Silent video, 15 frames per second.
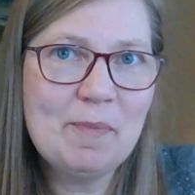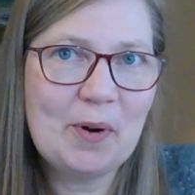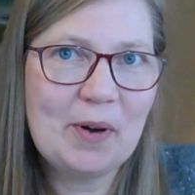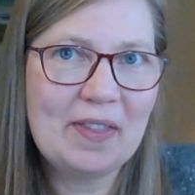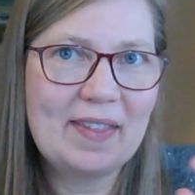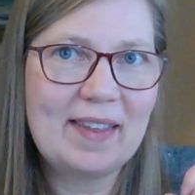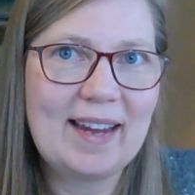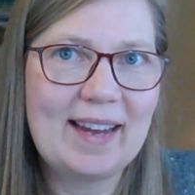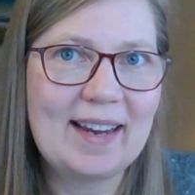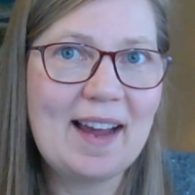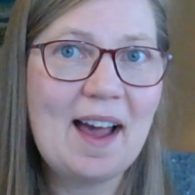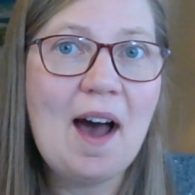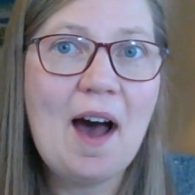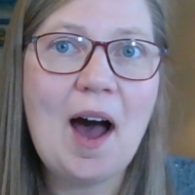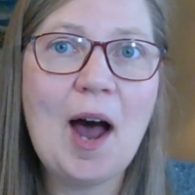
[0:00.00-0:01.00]
more thing,
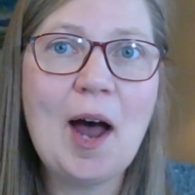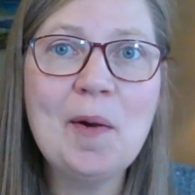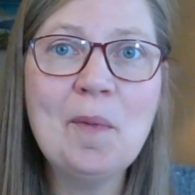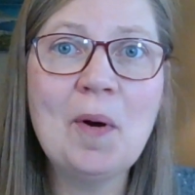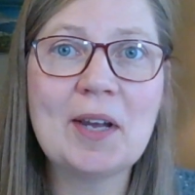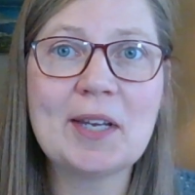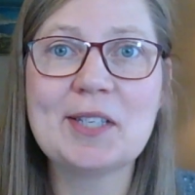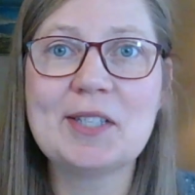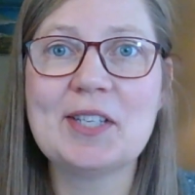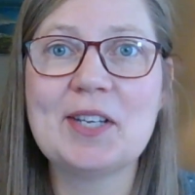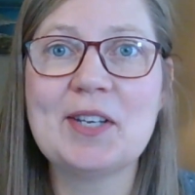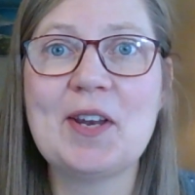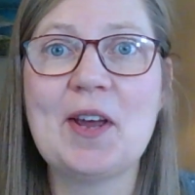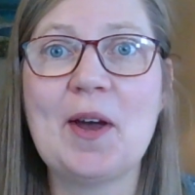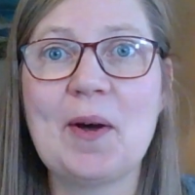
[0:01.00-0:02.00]
I want you to
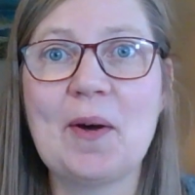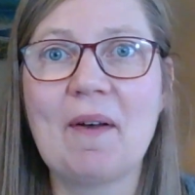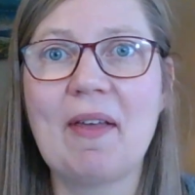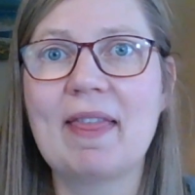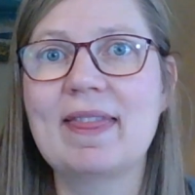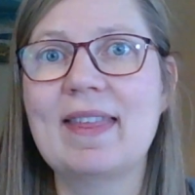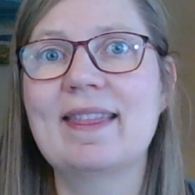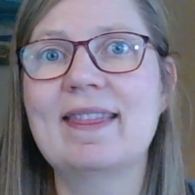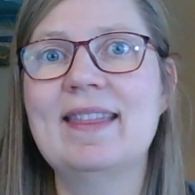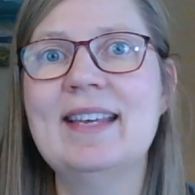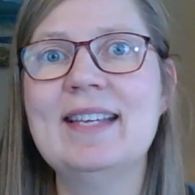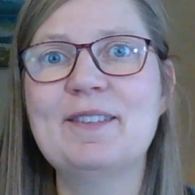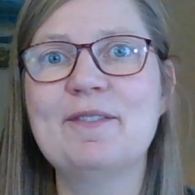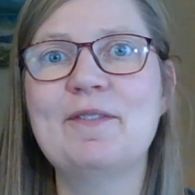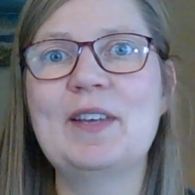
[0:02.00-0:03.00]
know that
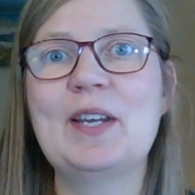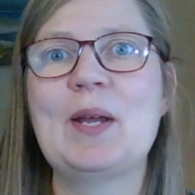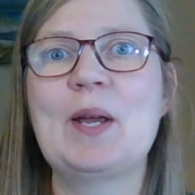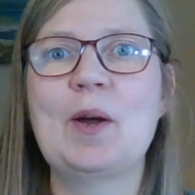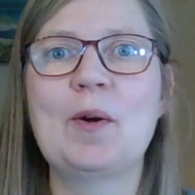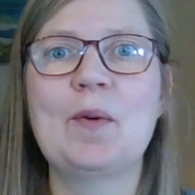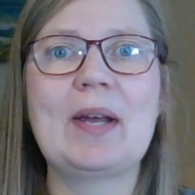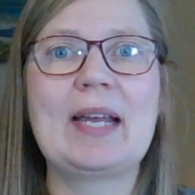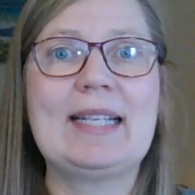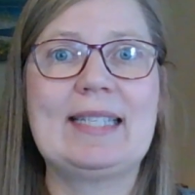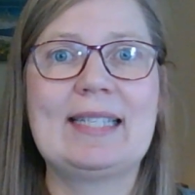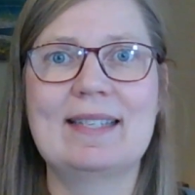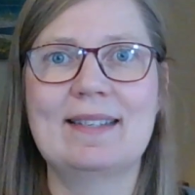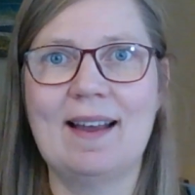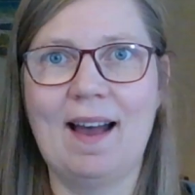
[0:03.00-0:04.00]
this video is
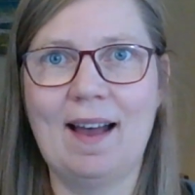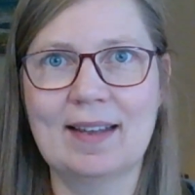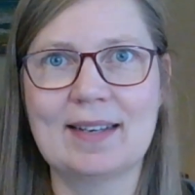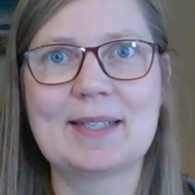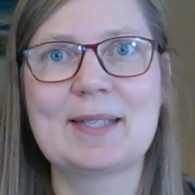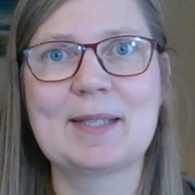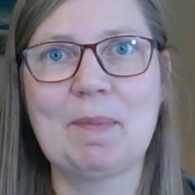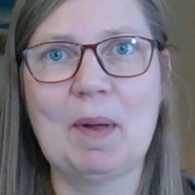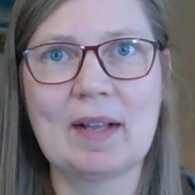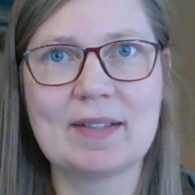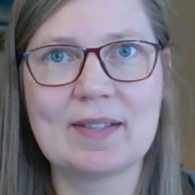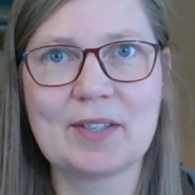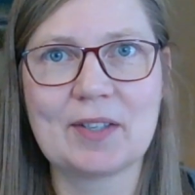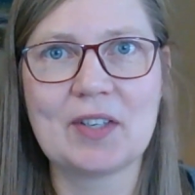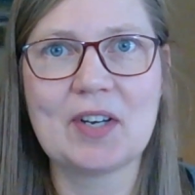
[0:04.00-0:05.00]
not
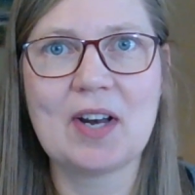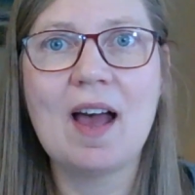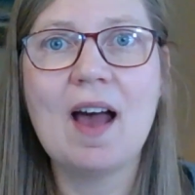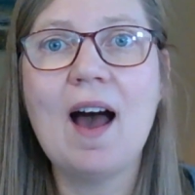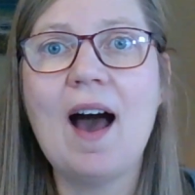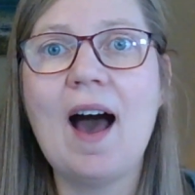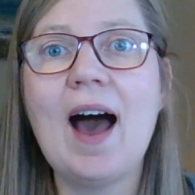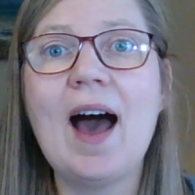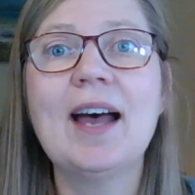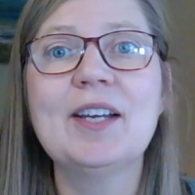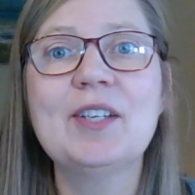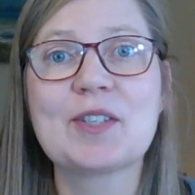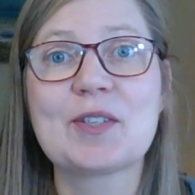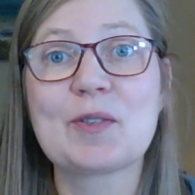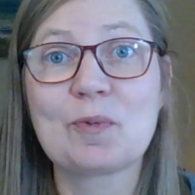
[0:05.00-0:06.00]
sponsored. I
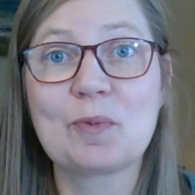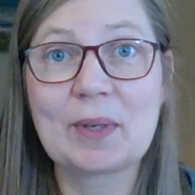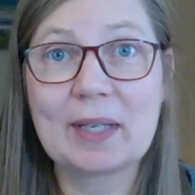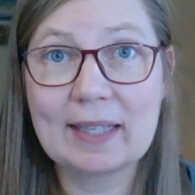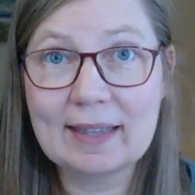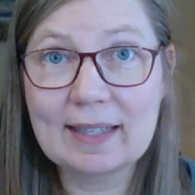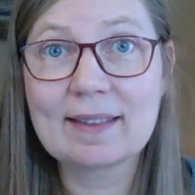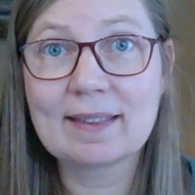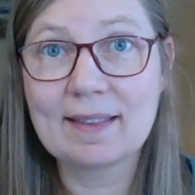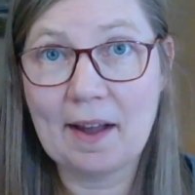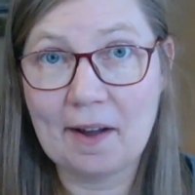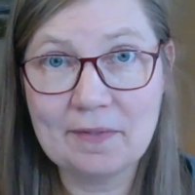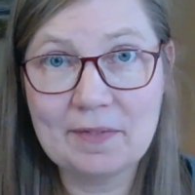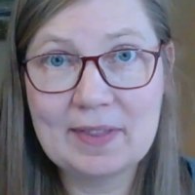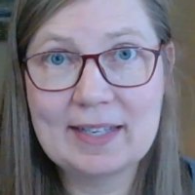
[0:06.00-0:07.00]
just really
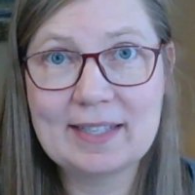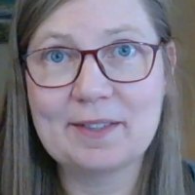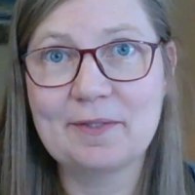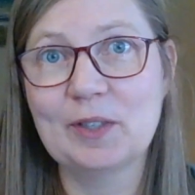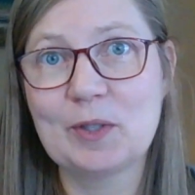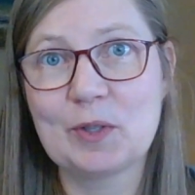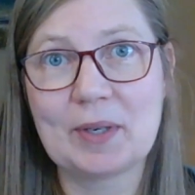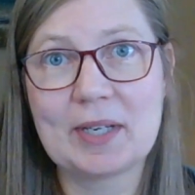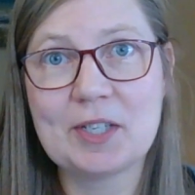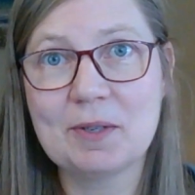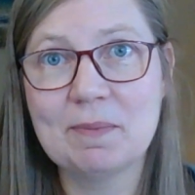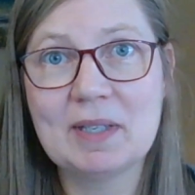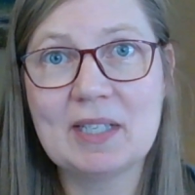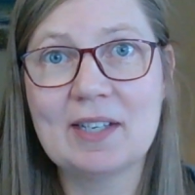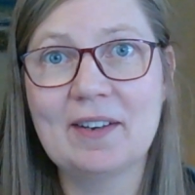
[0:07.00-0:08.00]
love this filtration
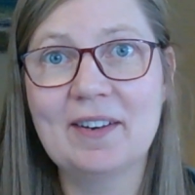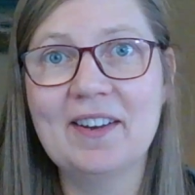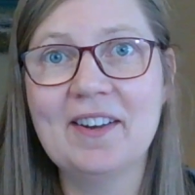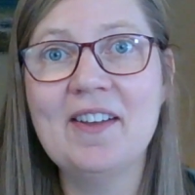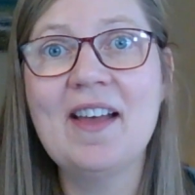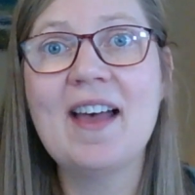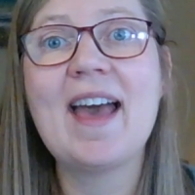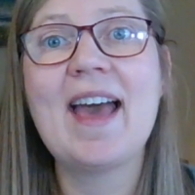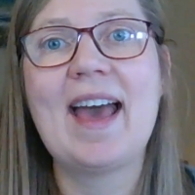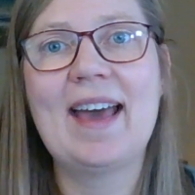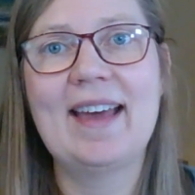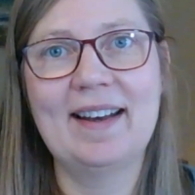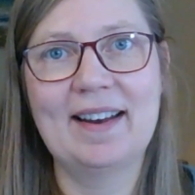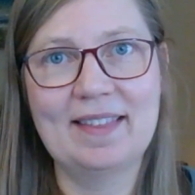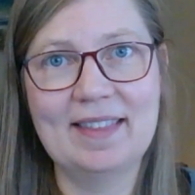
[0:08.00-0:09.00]
material
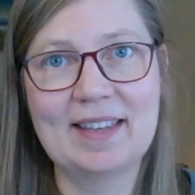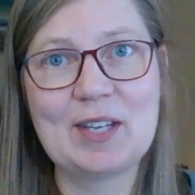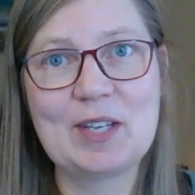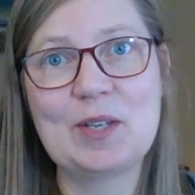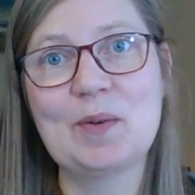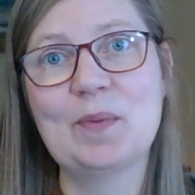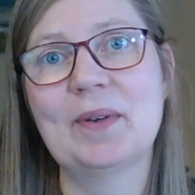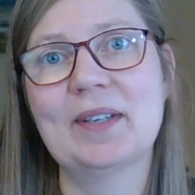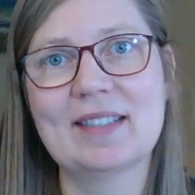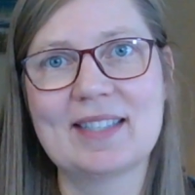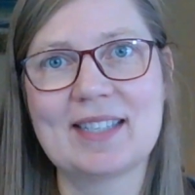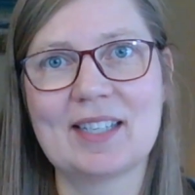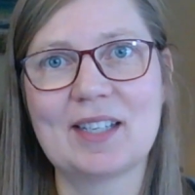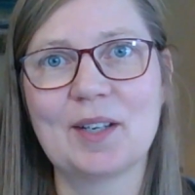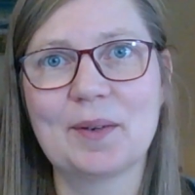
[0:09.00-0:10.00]
and I think you will
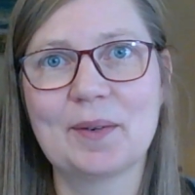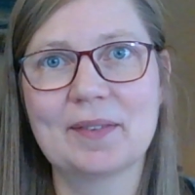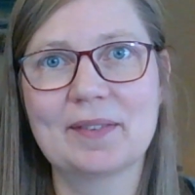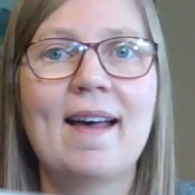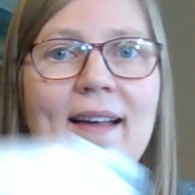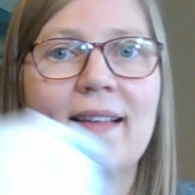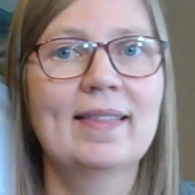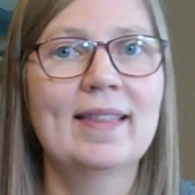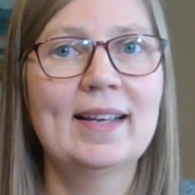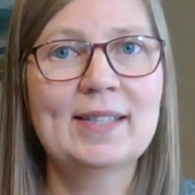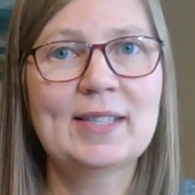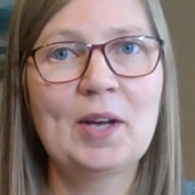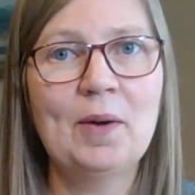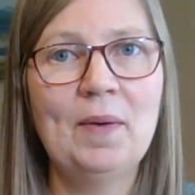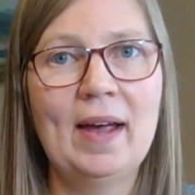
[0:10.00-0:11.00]
too. And let's
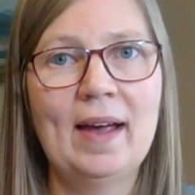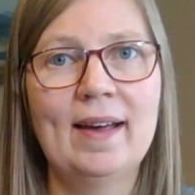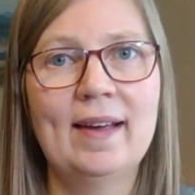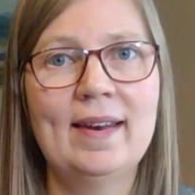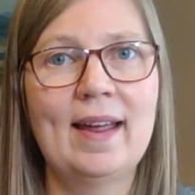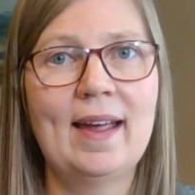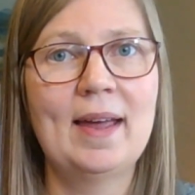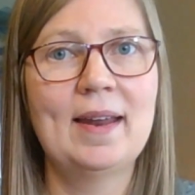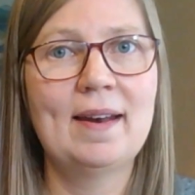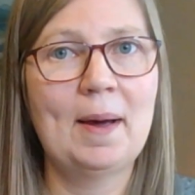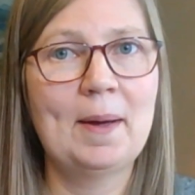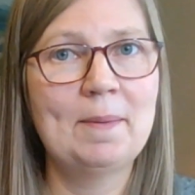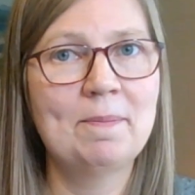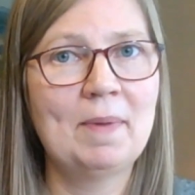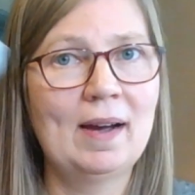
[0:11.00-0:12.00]
go ahead and
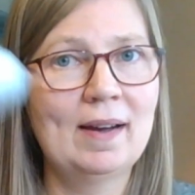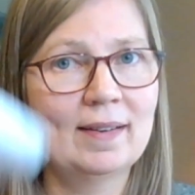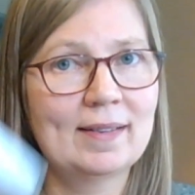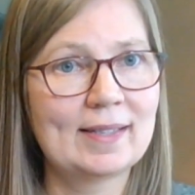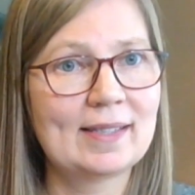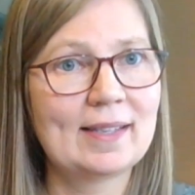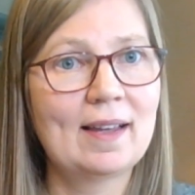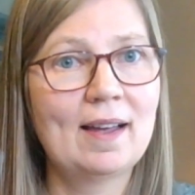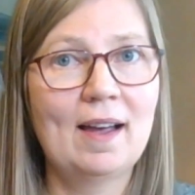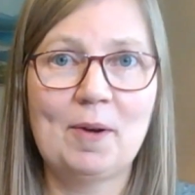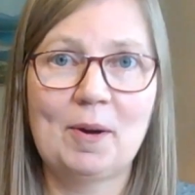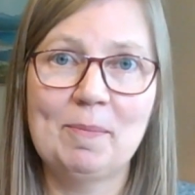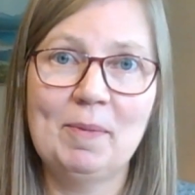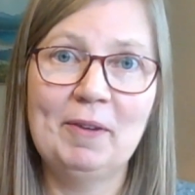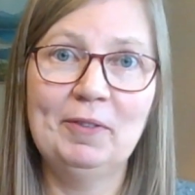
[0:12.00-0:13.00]
unbox
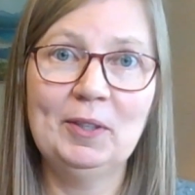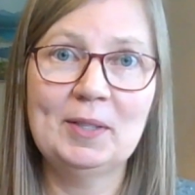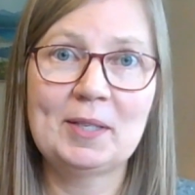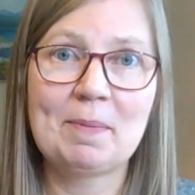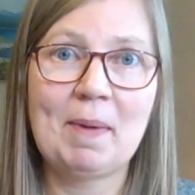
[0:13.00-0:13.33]
my Filti